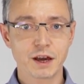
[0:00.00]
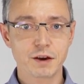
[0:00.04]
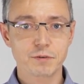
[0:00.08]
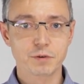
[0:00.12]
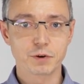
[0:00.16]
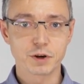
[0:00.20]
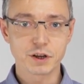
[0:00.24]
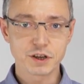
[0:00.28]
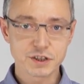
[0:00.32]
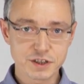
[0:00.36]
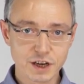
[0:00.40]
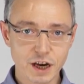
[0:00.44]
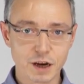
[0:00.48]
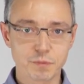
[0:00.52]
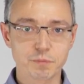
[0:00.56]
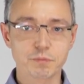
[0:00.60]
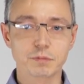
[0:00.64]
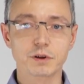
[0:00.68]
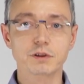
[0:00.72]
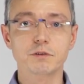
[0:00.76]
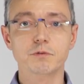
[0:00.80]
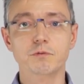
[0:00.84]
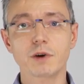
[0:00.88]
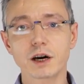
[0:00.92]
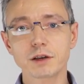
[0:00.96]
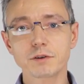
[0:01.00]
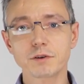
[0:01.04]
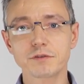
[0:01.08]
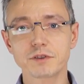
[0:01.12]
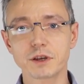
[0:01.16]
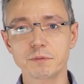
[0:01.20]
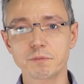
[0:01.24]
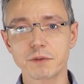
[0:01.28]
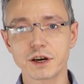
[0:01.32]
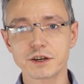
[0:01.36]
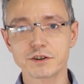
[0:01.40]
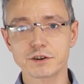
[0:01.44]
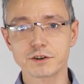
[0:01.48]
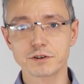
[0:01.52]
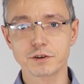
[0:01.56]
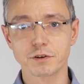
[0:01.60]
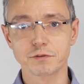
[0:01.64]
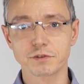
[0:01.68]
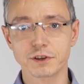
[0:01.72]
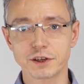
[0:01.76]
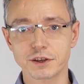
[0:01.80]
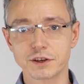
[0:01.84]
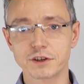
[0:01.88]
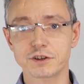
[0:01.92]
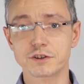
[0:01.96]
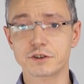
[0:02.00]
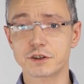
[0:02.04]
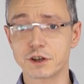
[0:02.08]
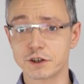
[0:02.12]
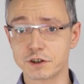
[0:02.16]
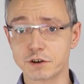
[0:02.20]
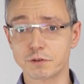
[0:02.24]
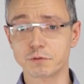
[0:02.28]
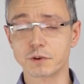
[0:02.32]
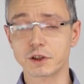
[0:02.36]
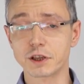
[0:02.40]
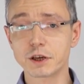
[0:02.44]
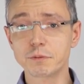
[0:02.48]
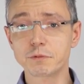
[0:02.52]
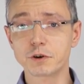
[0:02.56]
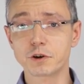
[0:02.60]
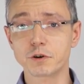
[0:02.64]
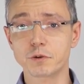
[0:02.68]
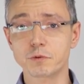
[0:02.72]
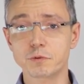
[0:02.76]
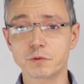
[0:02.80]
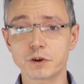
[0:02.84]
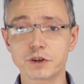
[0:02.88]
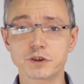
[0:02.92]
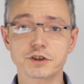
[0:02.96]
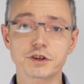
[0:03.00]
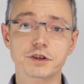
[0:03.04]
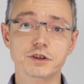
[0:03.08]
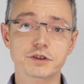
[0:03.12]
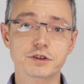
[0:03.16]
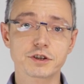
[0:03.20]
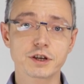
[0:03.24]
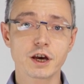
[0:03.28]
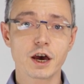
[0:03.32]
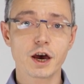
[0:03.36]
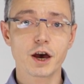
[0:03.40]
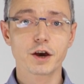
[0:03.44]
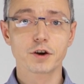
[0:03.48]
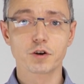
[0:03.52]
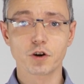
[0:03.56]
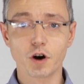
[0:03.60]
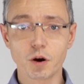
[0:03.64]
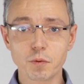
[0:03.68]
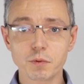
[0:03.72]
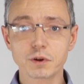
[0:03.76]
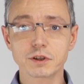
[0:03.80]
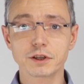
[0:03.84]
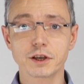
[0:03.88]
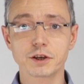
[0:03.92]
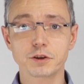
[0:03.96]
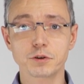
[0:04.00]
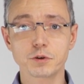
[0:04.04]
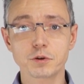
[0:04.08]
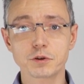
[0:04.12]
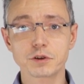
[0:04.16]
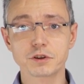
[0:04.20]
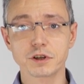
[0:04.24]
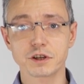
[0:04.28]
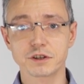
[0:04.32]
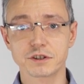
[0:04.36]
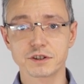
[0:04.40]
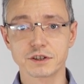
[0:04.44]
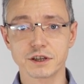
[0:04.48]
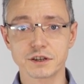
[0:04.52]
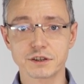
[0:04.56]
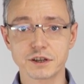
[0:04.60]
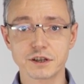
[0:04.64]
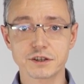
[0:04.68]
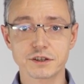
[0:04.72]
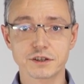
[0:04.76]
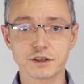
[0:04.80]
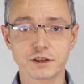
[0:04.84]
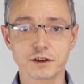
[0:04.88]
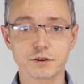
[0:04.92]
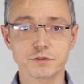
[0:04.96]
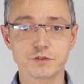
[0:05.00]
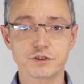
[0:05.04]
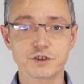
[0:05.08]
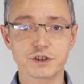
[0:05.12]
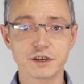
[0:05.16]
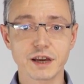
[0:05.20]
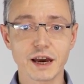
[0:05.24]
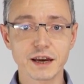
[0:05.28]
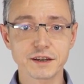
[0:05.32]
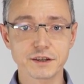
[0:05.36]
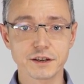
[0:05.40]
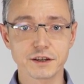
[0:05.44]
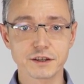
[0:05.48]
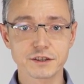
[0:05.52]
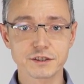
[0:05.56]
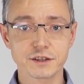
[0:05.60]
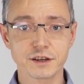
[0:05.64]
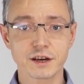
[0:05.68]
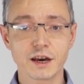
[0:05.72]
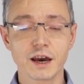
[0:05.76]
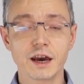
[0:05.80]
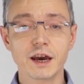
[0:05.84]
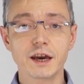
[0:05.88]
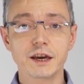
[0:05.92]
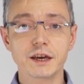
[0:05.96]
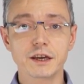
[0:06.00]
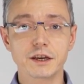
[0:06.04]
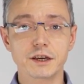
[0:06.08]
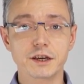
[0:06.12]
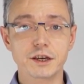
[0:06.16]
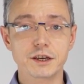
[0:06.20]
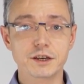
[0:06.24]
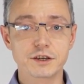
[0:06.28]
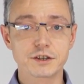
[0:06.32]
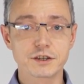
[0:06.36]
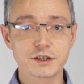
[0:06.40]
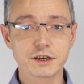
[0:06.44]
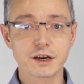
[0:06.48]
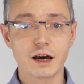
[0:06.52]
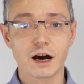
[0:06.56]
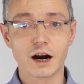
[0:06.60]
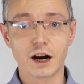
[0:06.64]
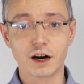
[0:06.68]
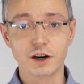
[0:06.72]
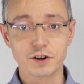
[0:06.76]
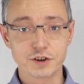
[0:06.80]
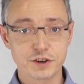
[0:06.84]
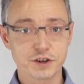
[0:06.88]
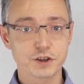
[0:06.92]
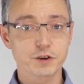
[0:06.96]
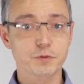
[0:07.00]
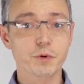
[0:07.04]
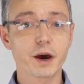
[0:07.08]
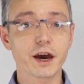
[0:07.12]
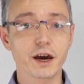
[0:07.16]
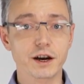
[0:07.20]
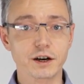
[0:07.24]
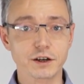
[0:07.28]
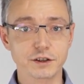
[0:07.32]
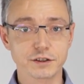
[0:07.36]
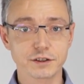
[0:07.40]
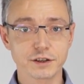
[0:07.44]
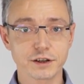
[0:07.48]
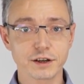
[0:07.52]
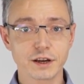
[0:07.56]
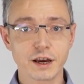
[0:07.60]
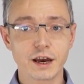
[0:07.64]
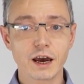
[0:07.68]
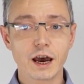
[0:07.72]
For example, one of the measures of linkage disequilibrium which is commonly used in statistical genetics is R².